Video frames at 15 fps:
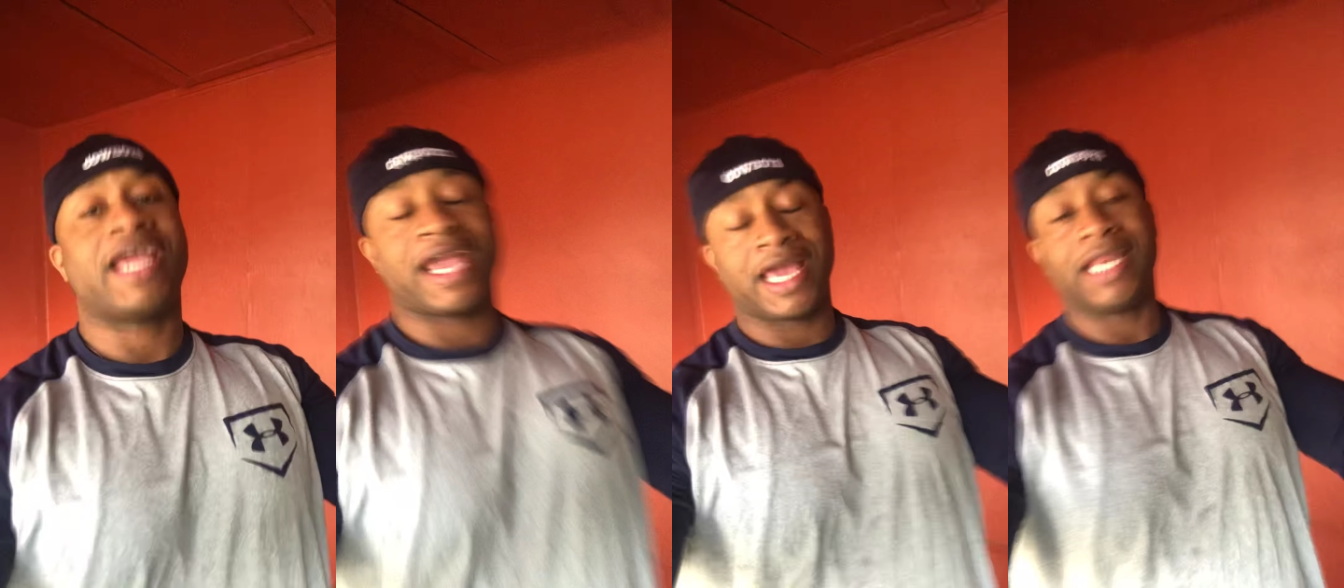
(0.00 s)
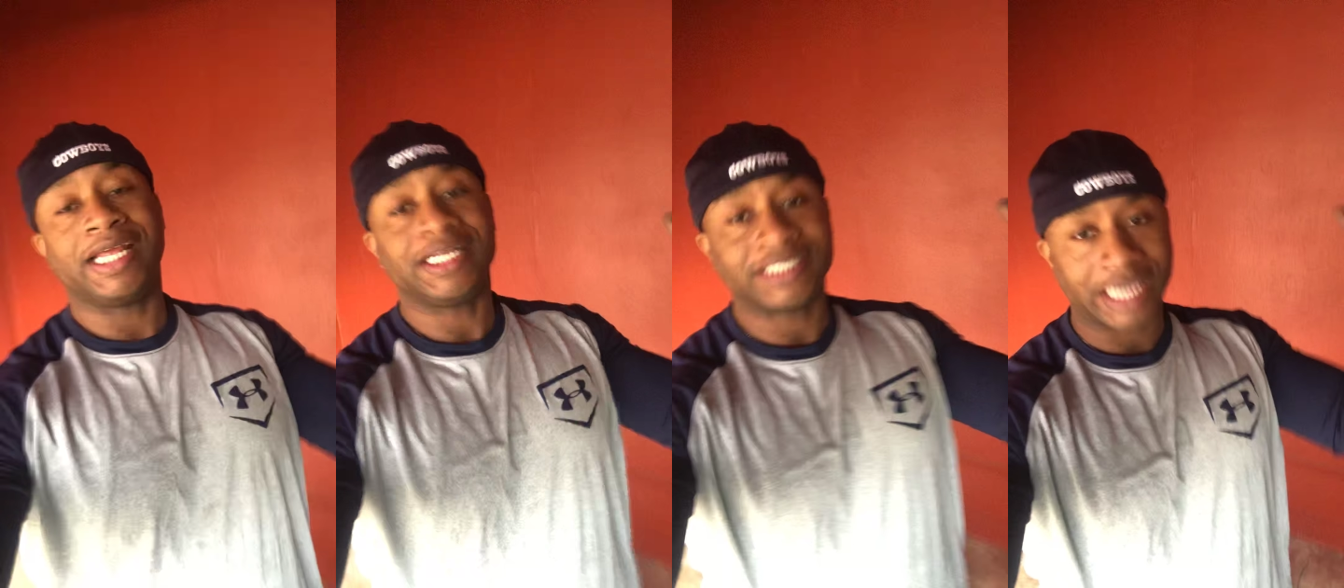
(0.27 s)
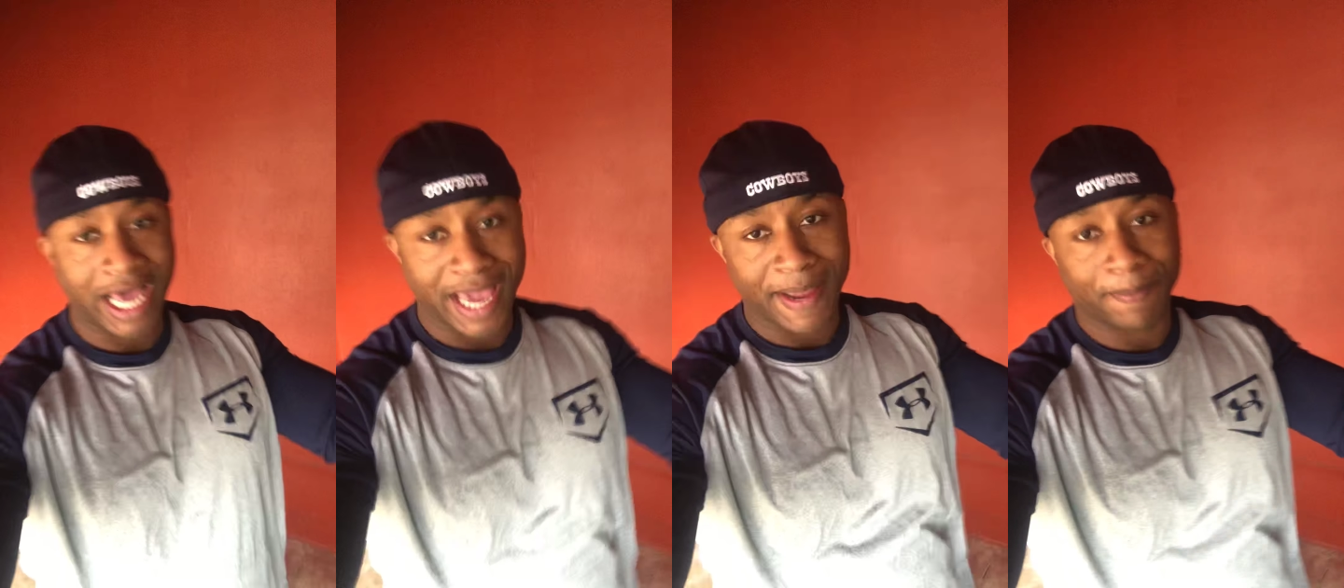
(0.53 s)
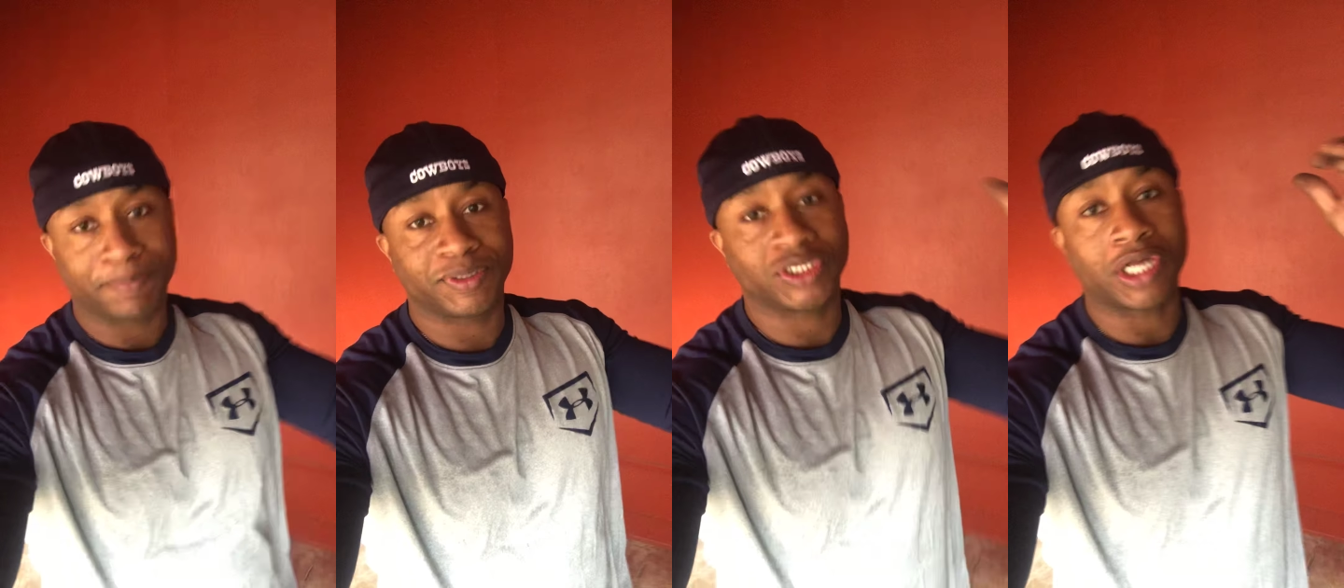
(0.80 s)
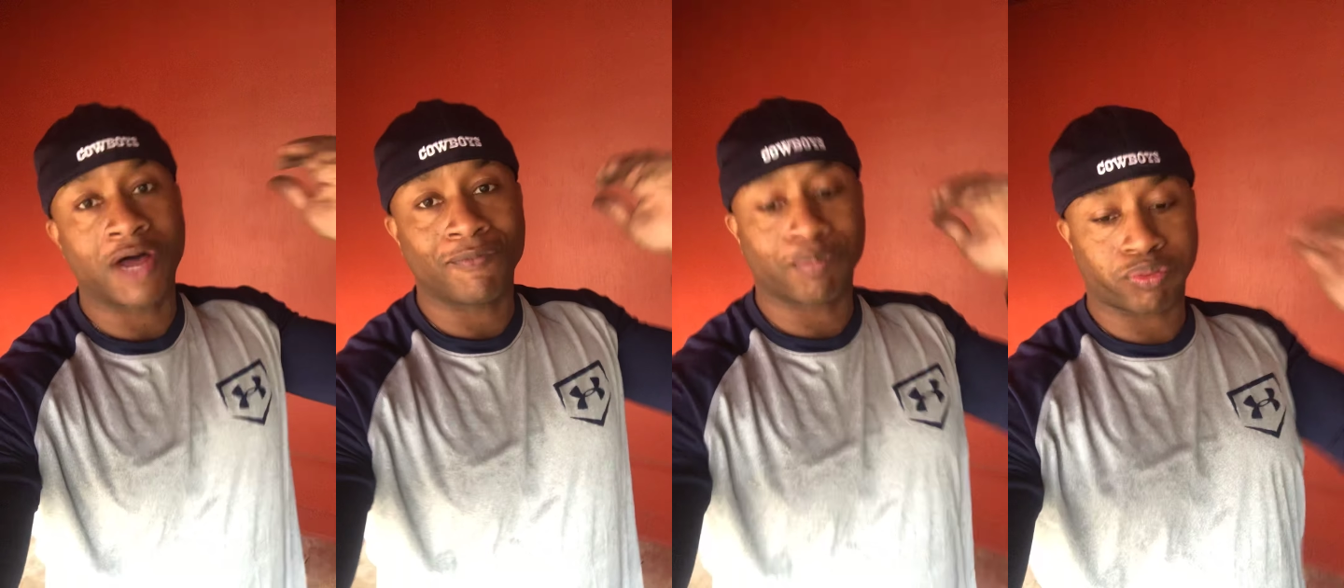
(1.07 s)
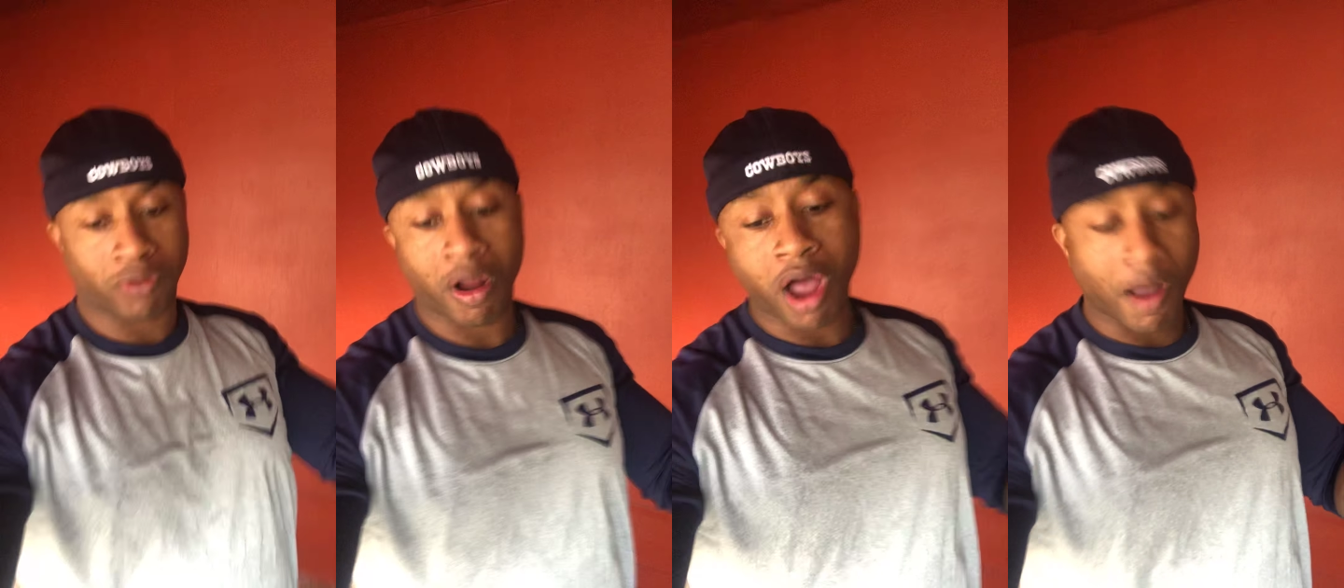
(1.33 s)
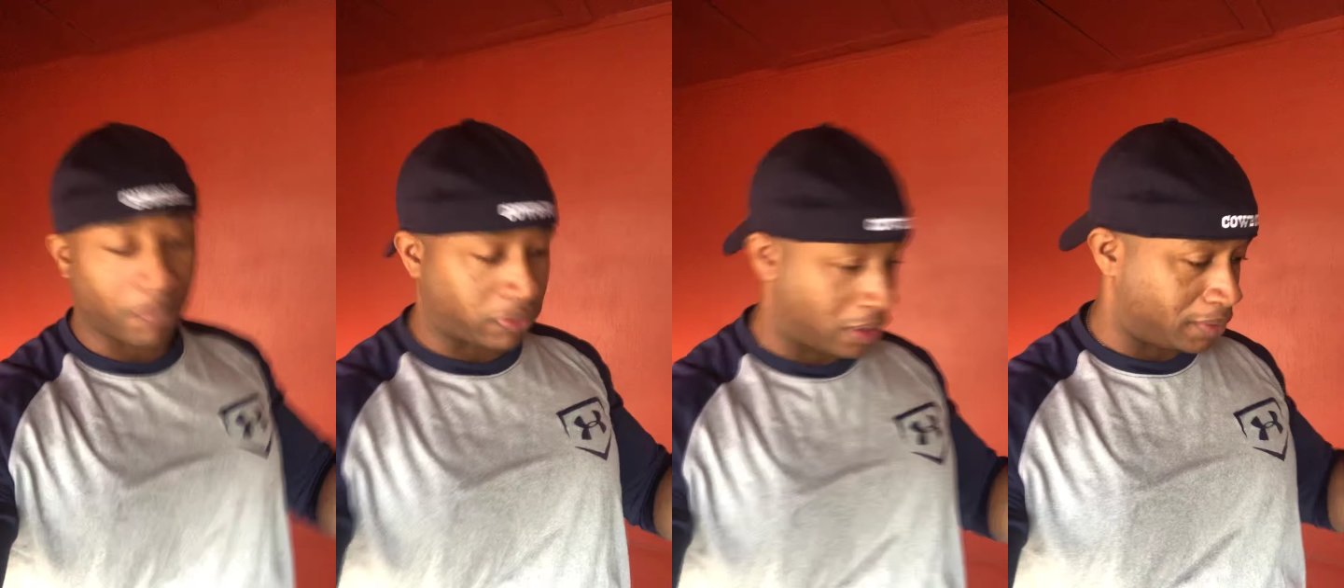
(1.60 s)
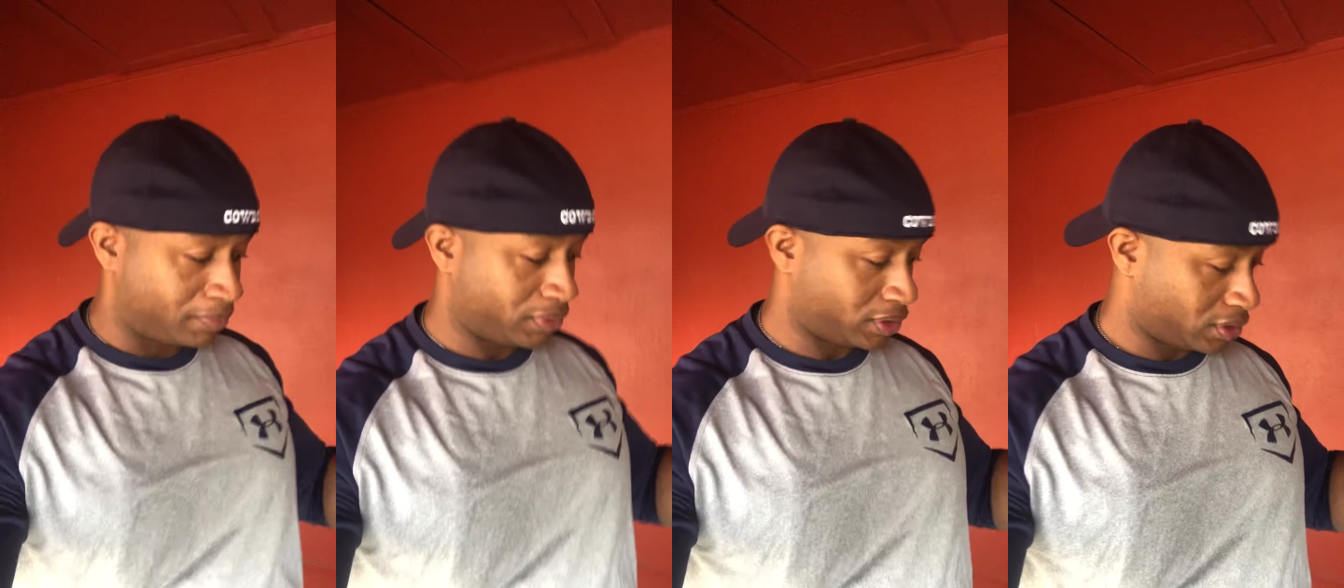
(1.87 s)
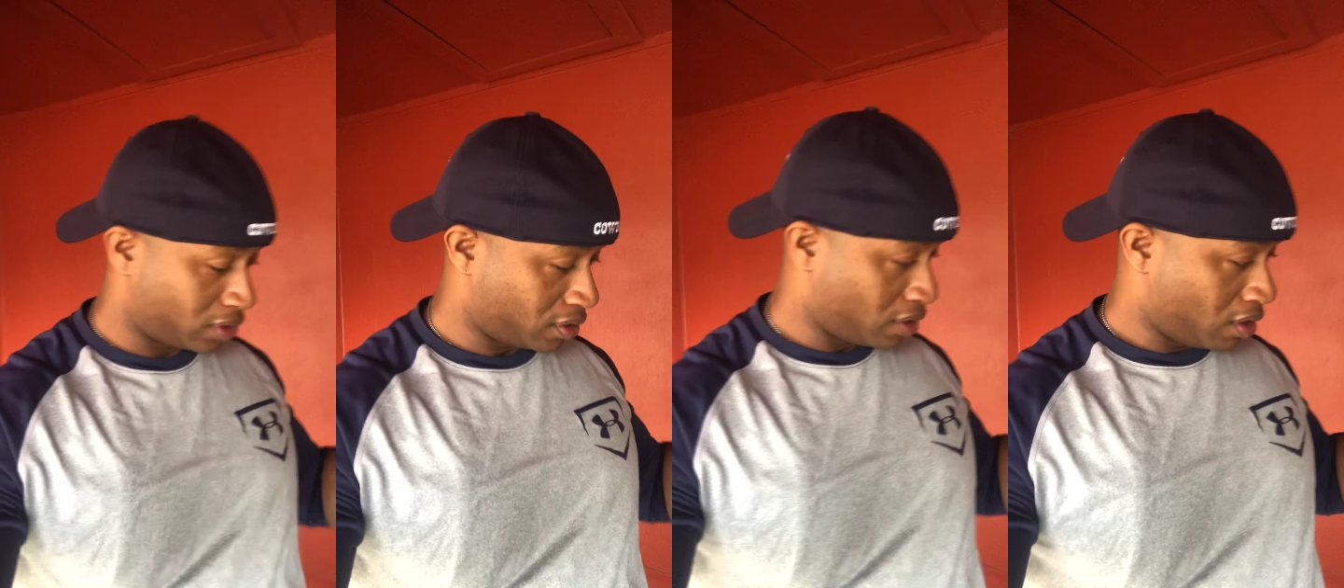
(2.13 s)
any types of problems